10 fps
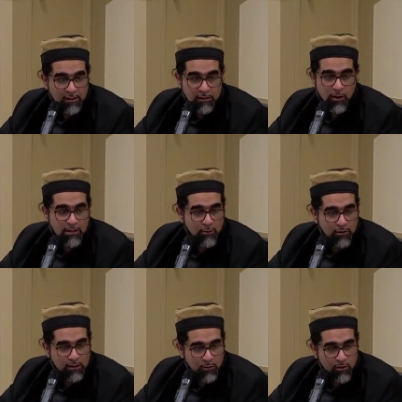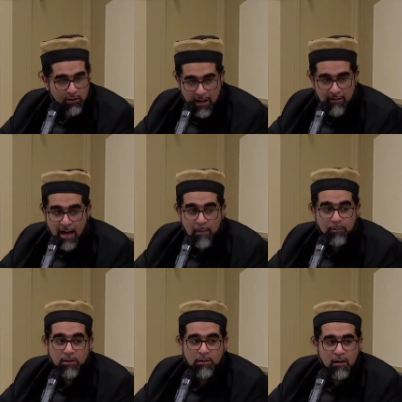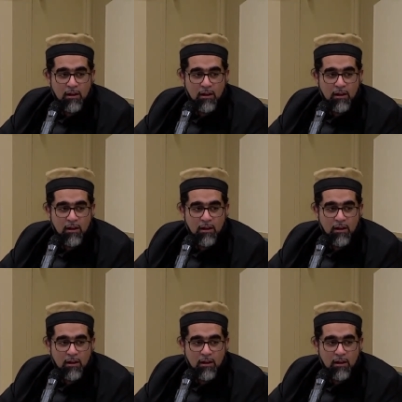Otherwise, it would this wouldn't have happened.